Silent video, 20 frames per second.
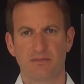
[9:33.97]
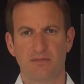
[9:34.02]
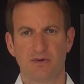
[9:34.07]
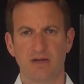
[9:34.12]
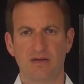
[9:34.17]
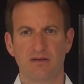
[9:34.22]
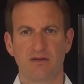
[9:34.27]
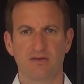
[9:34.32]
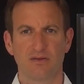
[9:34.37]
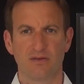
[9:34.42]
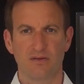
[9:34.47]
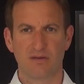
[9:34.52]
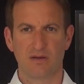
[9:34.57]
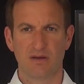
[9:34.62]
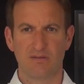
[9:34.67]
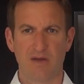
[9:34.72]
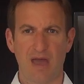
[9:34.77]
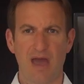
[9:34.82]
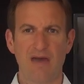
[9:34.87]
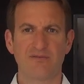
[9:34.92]
Right. So
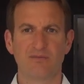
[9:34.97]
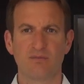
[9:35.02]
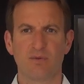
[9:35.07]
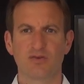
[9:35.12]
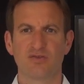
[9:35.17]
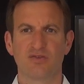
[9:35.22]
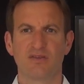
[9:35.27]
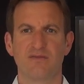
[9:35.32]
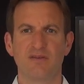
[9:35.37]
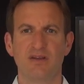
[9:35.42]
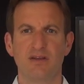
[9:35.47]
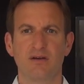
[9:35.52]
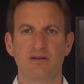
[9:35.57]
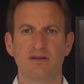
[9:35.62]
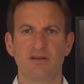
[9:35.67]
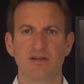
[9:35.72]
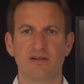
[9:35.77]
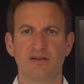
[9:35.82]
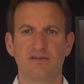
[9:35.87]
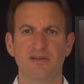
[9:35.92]
if you haven't watched the video
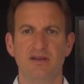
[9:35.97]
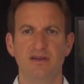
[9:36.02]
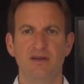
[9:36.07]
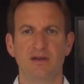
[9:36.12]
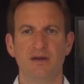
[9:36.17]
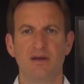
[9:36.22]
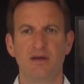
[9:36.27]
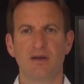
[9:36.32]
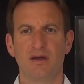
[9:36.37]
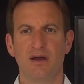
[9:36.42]
on DLT,